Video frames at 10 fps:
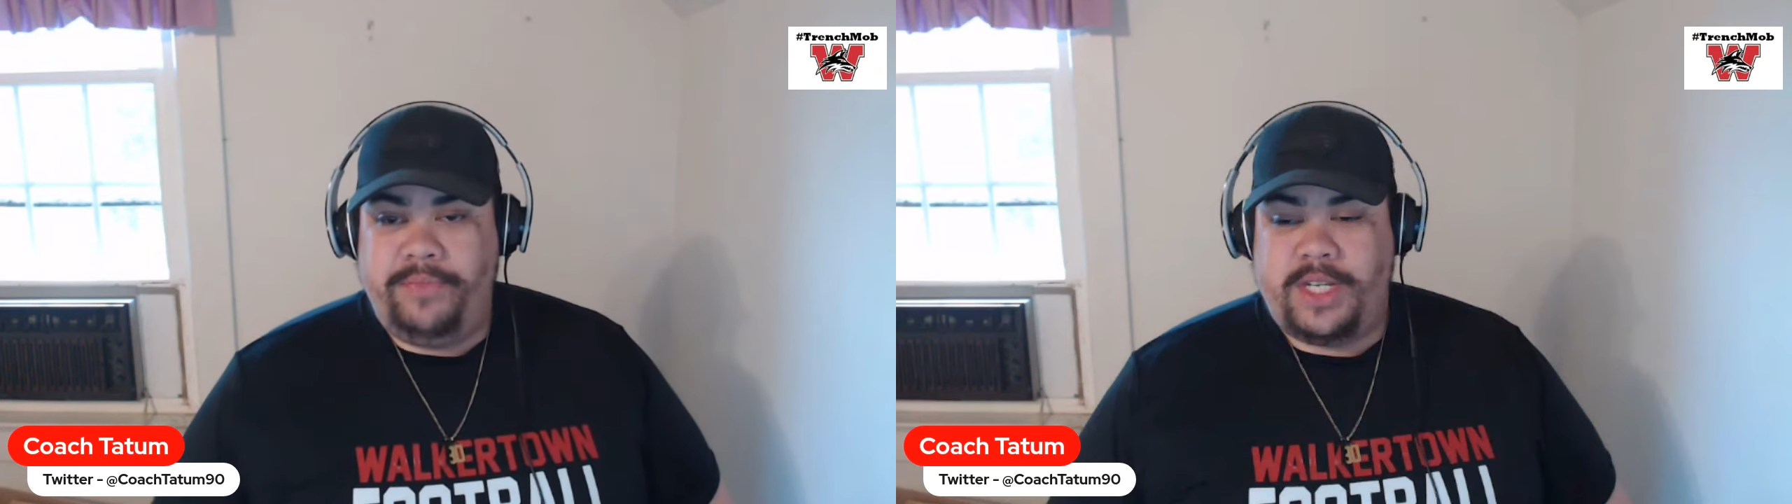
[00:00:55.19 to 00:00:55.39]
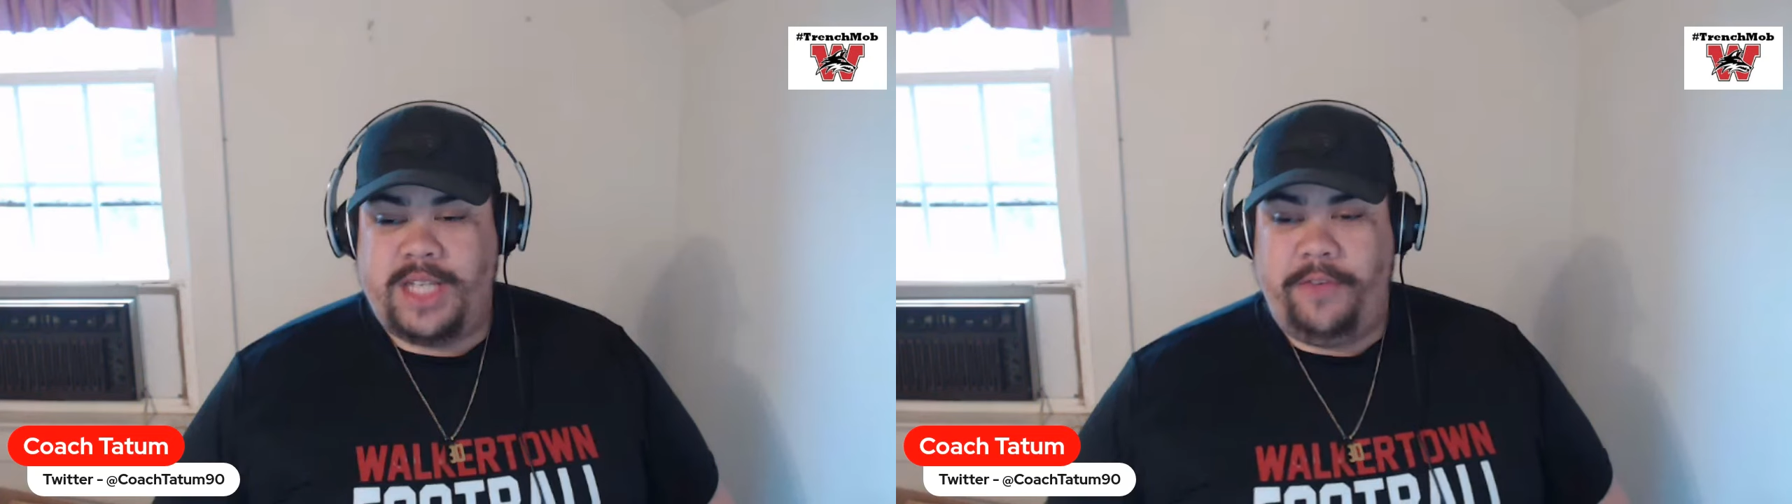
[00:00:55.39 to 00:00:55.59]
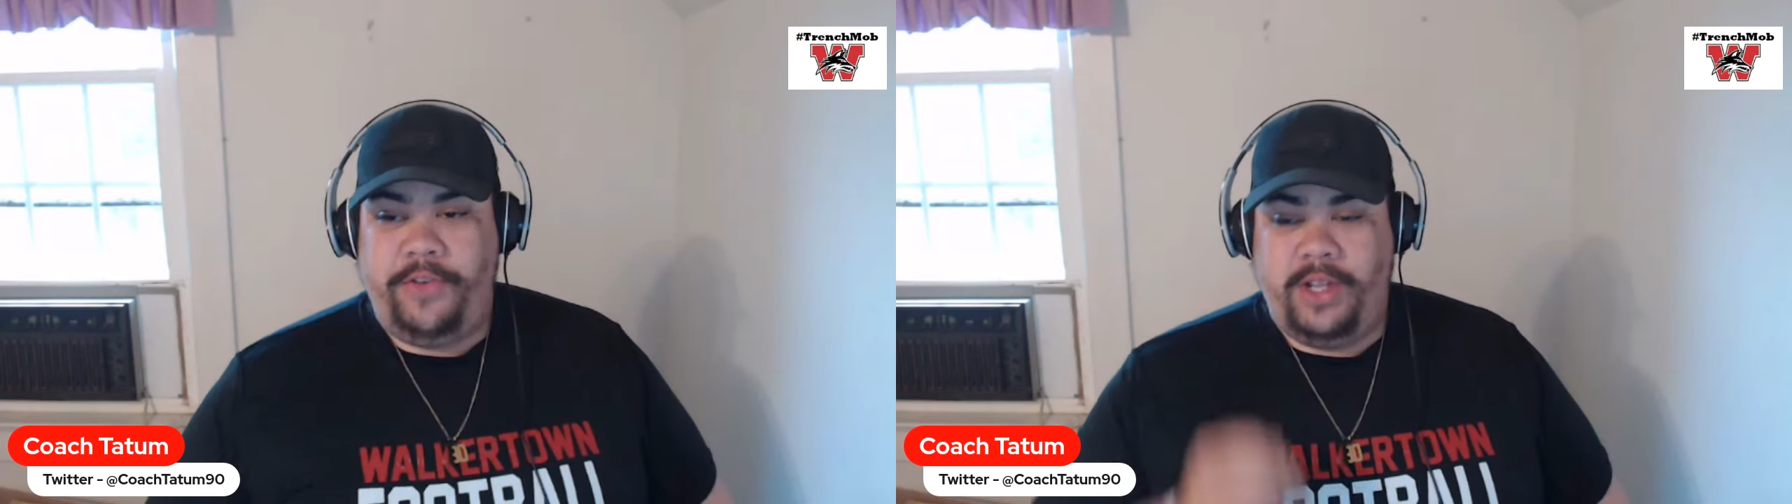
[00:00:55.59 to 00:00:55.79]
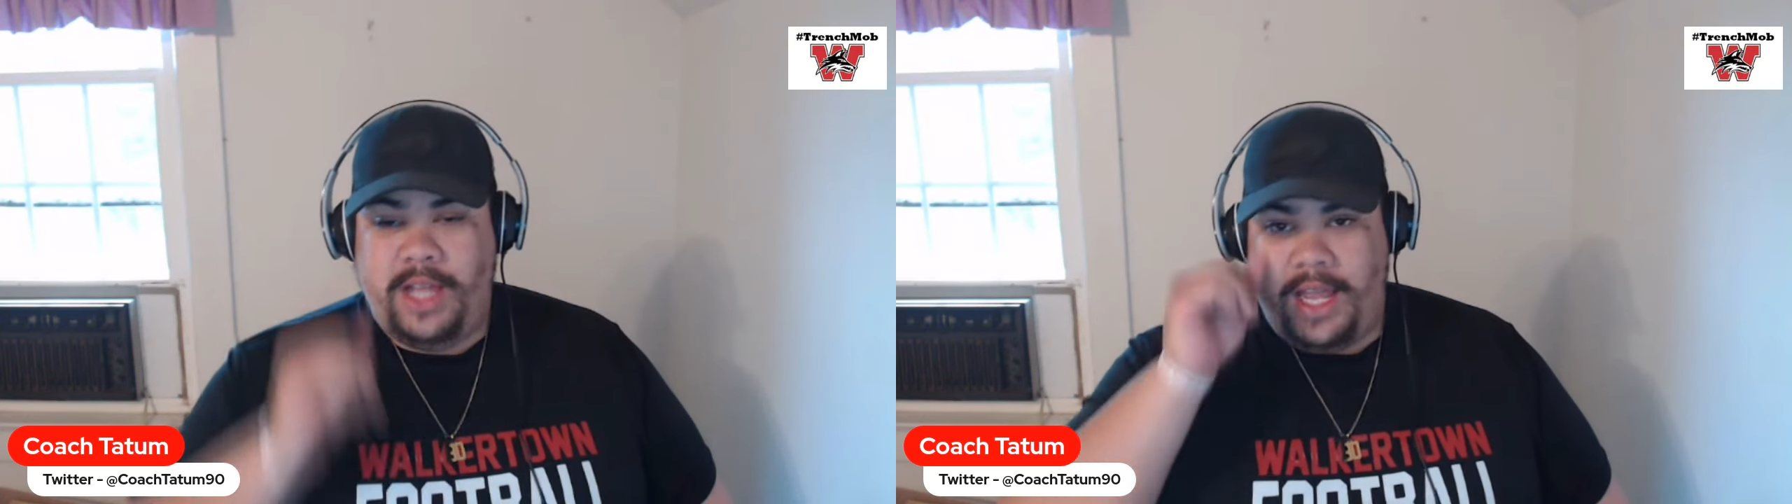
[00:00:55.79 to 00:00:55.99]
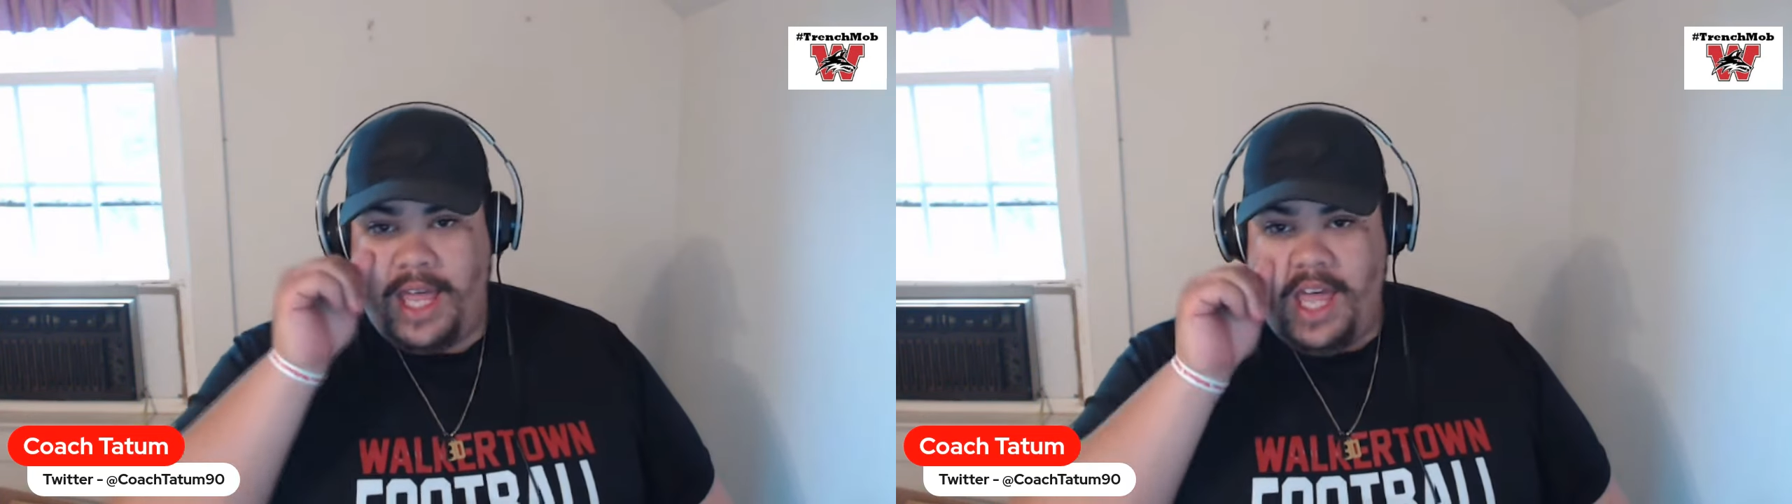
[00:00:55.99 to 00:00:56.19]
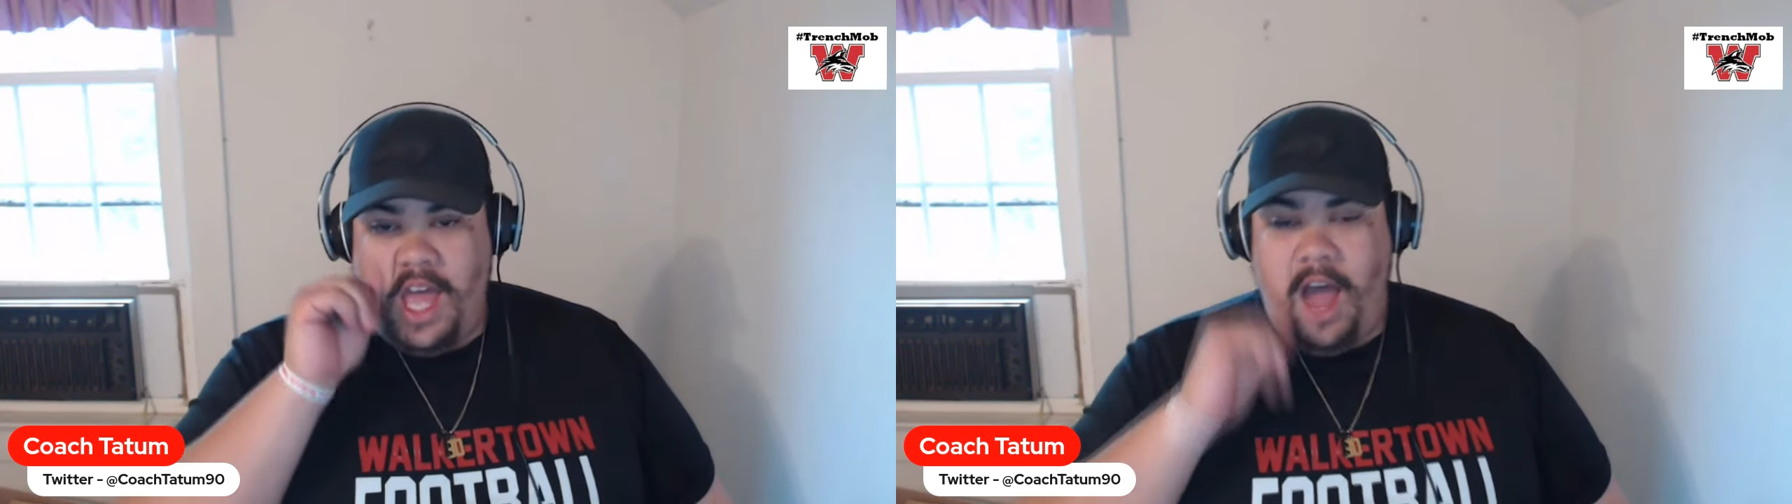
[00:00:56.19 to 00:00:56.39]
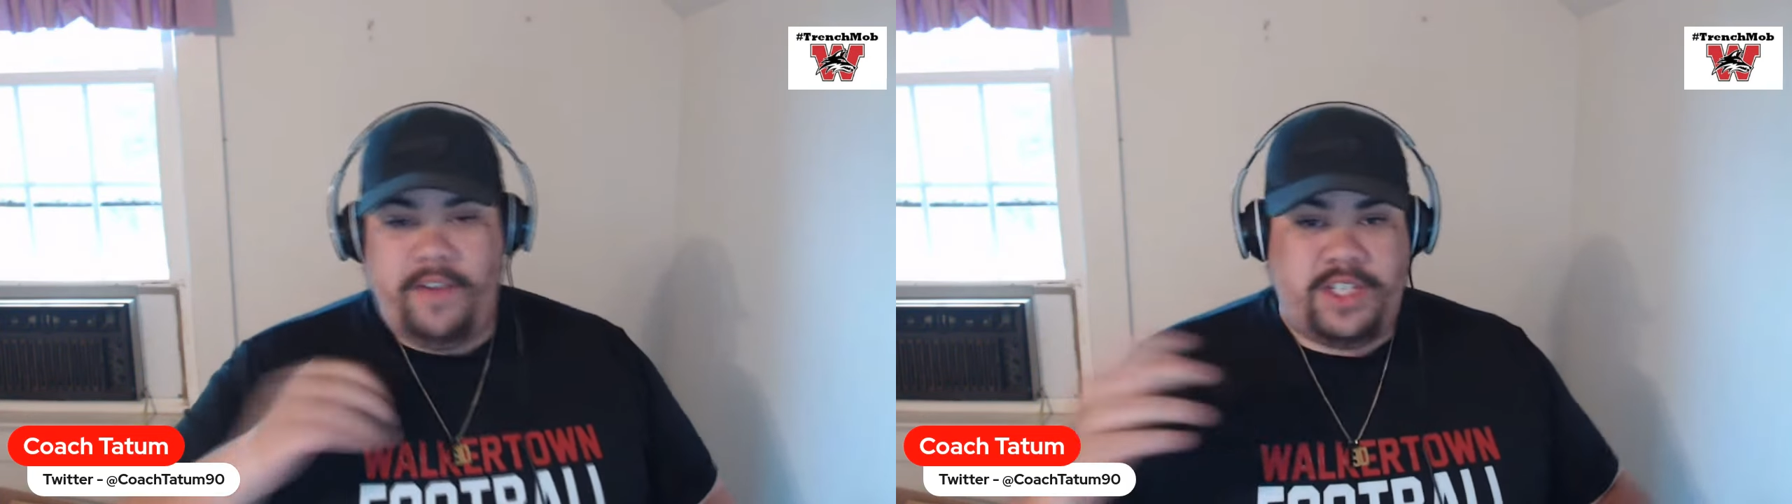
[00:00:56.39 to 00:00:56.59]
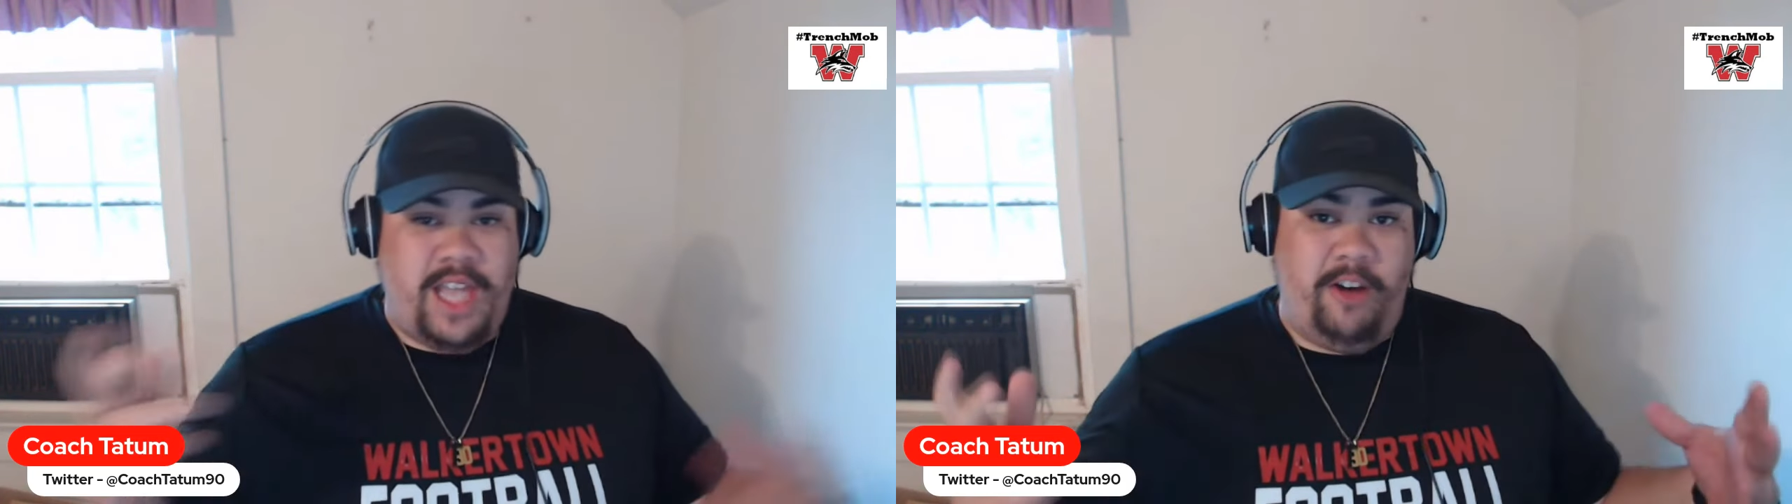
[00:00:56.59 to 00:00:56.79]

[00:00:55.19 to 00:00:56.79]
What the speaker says: Because I feel like, obviously,